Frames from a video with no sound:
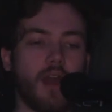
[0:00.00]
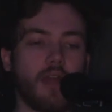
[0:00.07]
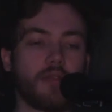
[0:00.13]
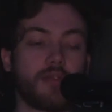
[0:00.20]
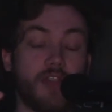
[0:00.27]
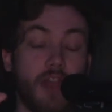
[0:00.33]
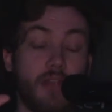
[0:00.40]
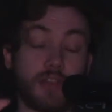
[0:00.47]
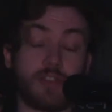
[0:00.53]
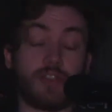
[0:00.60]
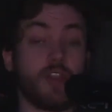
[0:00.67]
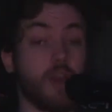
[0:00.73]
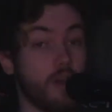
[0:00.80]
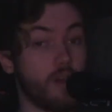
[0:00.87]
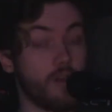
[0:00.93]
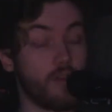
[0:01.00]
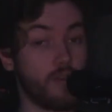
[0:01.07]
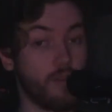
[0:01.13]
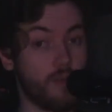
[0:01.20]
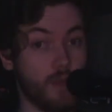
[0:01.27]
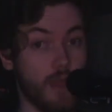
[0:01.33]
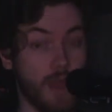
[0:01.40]
There is
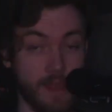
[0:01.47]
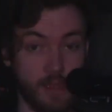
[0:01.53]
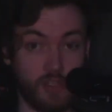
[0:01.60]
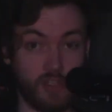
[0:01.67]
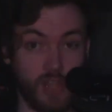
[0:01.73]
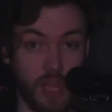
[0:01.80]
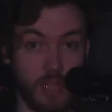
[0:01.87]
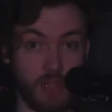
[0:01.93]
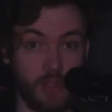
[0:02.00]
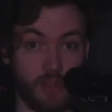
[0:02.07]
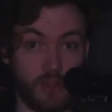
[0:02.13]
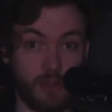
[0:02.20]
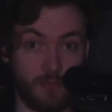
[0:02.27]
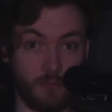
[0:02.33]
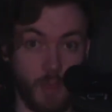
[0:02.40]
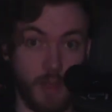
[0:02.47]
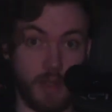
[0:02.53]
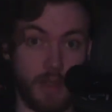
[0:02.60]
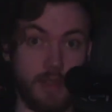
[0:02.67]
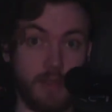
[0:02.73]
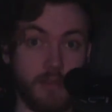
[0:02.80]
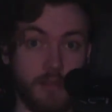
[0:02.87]
no exchange of
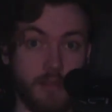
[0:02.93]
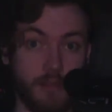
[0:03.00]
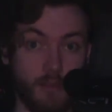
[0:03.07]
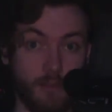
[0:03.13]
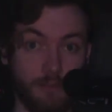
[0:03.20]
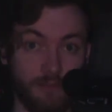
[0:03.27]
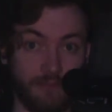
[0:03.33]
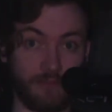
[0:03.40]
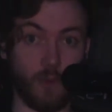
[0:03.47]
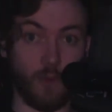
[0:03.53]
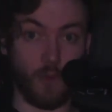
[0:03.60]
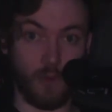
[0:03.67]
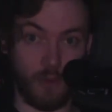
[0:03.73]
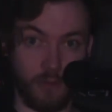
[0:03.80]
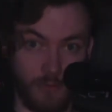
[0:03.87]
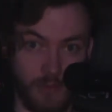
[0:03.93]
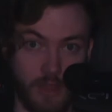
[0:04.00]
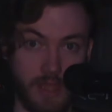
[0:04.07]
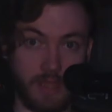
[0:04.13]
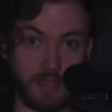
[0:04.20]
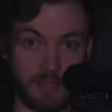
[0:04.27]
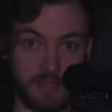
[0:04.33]
money for
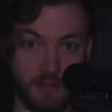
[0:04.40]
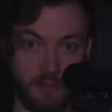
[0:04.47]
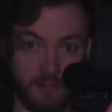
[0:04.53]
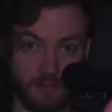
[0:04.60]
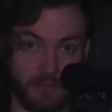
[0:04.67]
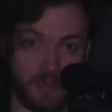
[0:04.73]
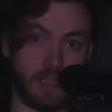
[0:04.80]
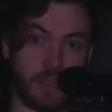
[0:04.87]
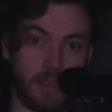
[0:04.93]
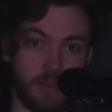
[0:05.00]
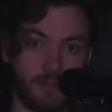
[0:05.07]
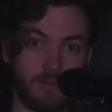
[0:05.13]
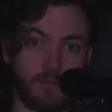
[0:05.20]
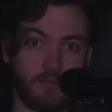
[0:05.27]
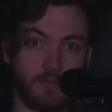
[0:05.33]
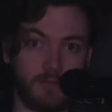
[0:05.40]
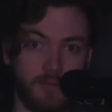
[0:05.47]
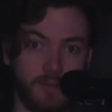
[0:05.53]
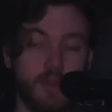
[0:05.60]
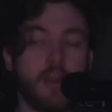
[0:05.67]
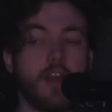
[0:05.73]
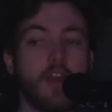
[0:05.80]
this video.
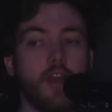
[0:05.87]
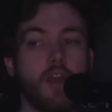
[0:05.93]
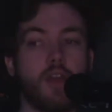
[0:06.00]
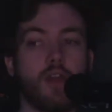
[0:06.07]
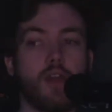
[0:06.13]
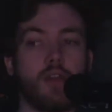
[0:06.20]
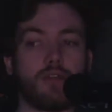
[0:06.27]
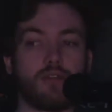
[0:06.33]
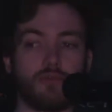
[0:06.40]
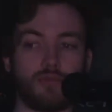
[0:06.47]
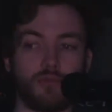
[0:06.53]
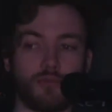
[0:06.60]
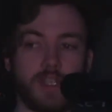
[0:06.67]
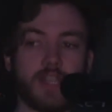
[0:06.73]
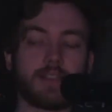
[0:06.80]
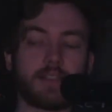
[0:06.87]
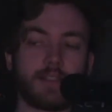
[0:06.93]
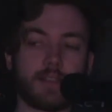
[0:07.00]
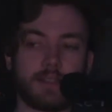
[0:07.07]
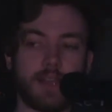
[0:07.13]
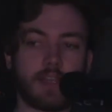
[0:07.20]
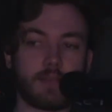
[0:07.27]
The reason it
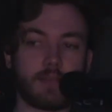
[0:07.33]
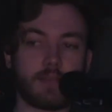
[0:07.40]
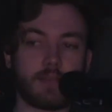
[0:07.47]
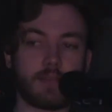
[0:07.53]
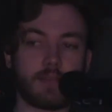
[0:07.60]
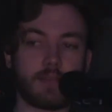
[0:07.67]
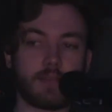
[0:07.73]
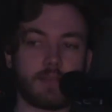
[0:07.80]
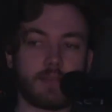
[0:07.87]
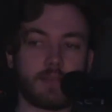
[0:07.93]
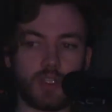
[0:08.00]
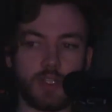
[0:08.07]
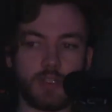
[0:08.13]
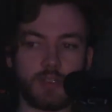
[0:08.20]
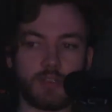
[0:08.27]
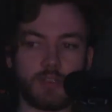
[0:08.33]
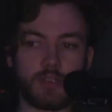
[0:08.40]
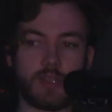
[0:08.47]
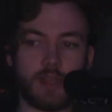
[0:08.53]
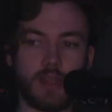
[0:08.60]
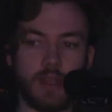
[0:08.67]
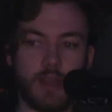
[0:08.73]
says paid promotions,
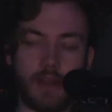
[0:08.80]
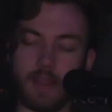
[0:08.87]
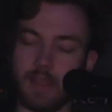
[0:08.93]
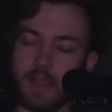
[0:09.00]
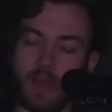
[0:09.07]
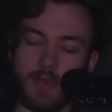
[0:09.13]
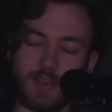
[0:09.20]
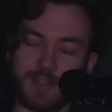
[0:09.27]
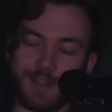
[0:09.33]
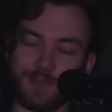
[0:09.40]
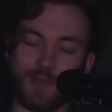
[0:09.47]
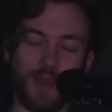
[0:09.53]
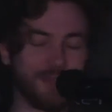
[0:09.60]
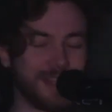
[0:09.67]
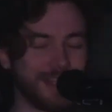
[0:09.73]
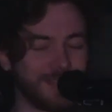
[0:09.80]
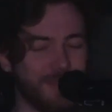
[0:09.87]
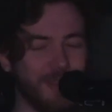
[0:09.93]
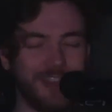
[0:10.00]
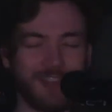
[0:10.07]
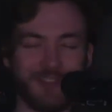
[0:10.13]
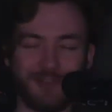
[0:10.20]
and again, this is probably a
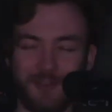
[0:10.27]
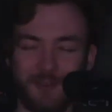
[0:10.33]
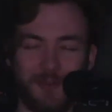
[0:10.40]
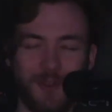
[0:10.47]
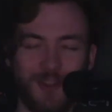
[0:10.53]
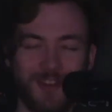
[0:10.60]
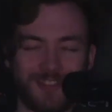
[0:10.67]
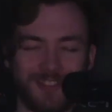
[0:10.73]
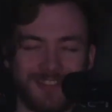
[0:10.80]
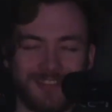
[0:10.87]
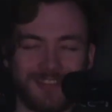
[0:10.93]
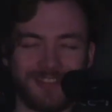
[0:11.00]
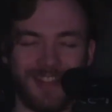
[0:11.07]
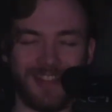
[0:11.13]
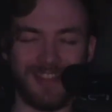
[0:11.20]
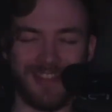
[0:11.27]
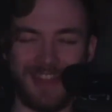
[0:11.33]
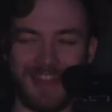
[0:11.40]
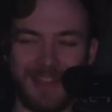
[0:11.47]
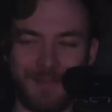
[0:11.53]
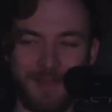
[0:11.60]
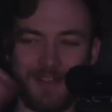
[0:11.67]
spoiler for what I
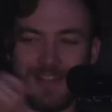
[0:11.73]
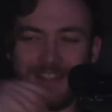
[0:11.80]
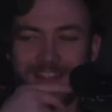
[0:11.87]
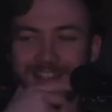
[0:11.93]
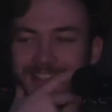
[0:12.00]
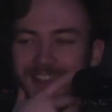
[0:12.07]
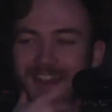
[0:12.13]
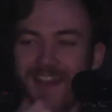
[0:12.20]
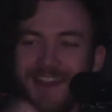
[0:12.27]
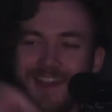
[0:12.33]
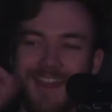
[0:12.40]
think about this guitar,